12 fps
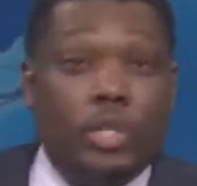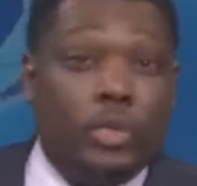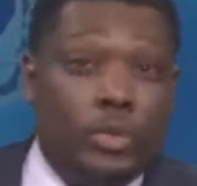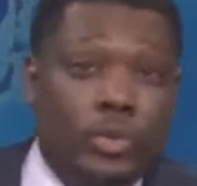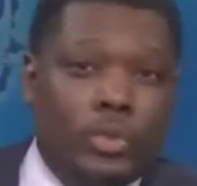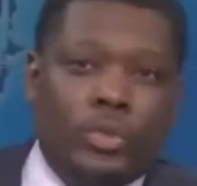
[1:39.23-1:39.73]

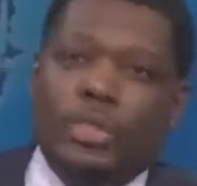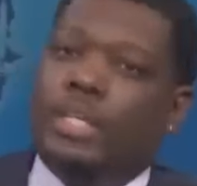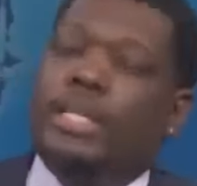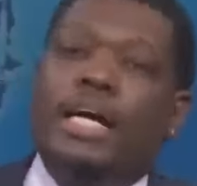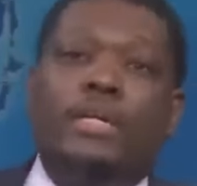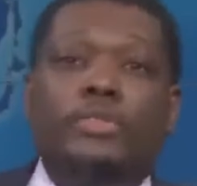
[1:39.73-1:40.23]
Cool.
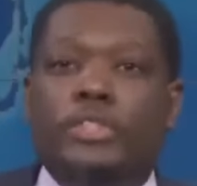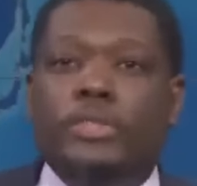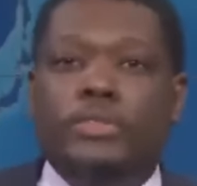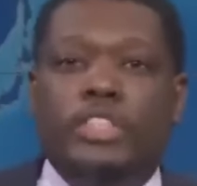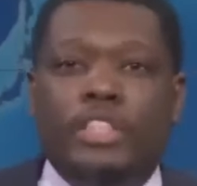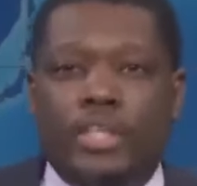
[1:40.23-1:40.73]
Now
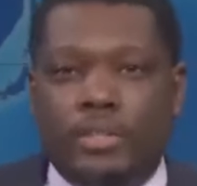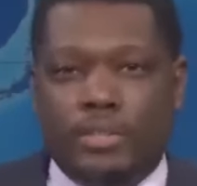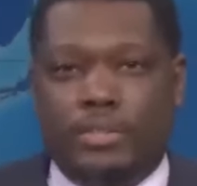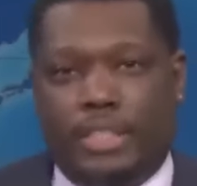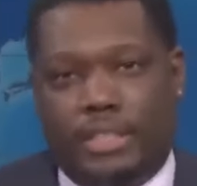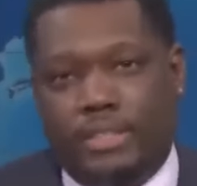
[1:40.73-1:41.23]
do
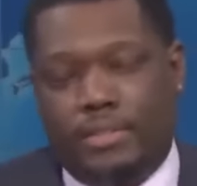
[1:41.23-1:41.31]
deodorant.